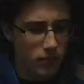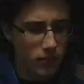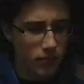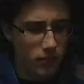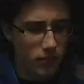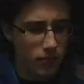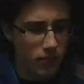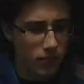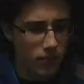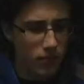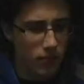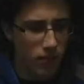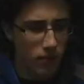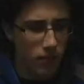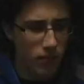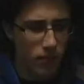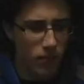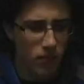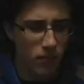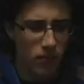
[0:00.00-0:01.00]

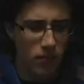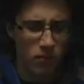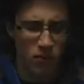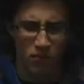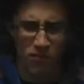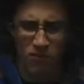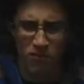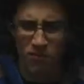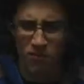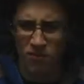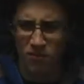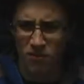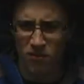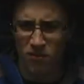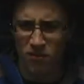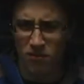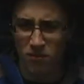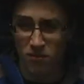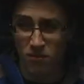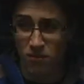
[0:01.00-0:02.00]

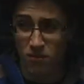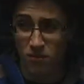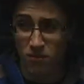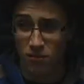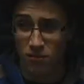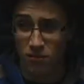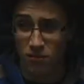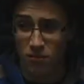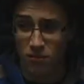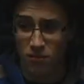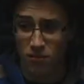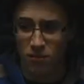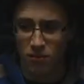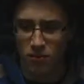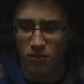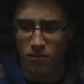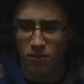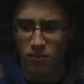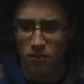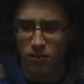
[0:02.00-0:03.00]

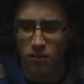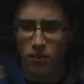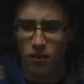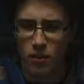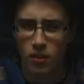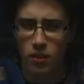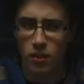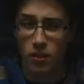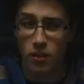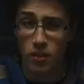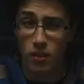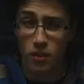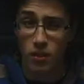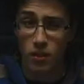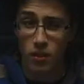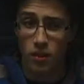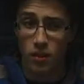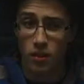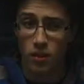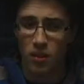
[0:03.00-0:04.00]

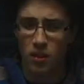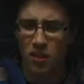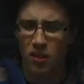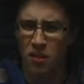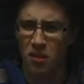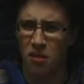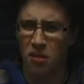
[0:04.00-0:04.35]
Nothing is said.